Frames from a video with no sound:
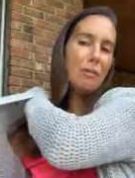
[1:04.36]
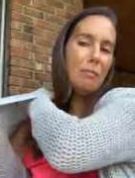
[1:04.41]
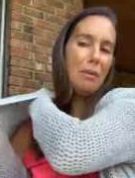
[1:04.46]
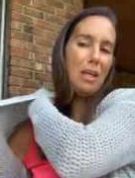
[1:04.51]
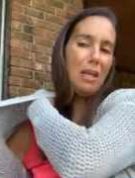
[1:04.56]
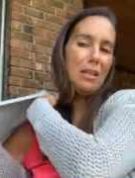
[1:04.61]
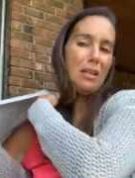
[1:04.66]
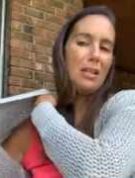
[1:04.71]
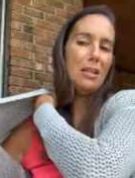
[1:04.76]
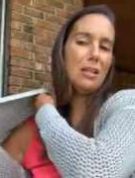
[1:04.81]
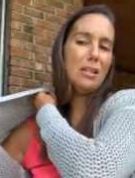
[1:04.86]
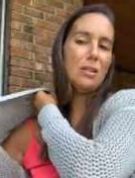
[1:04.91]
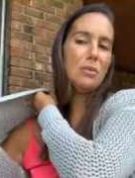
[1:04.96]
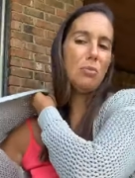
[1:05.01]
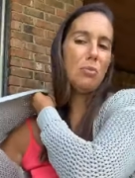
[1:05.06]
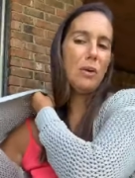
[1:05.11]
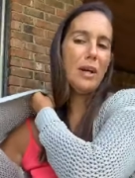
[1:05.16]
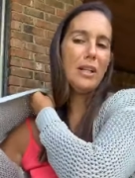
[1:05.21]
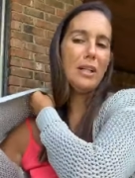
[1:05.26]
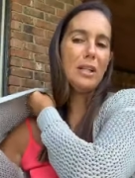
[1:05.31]
me in this
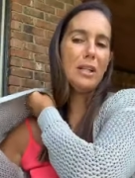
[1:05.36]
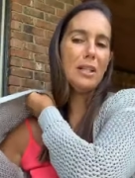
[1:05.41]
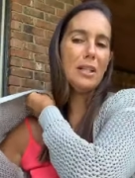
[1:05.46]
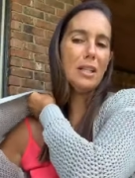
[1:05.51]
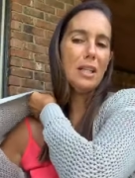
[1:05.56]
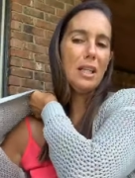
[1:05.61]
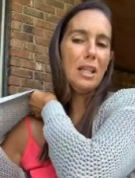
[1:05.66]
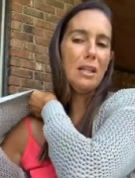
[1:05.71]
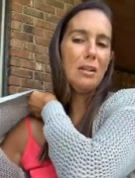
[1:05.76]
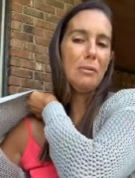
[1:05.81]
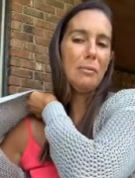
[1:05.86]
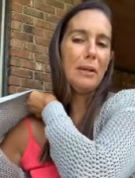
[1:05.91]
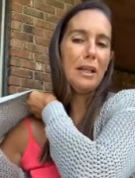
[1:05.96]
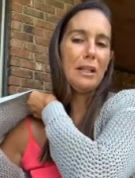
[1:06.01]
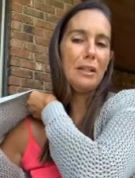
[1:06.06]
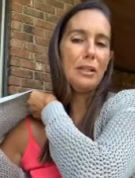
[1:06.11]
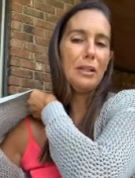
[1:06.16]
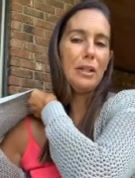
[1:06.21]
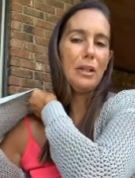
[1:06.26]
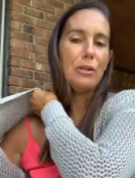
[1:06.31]
sweater. It's getting on my
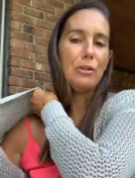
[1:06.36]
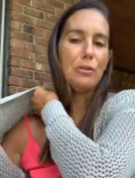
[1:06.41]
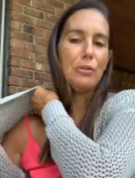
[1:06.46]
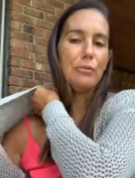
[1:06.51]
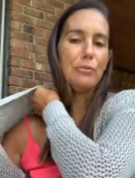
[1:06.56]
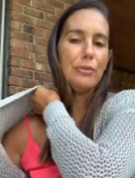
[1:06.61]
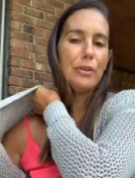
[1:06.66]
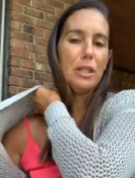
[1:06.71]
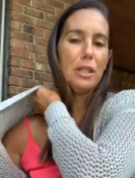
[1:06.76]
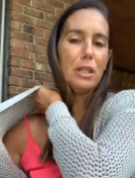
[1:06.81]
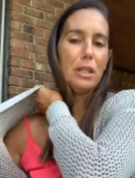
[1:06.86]
nerves.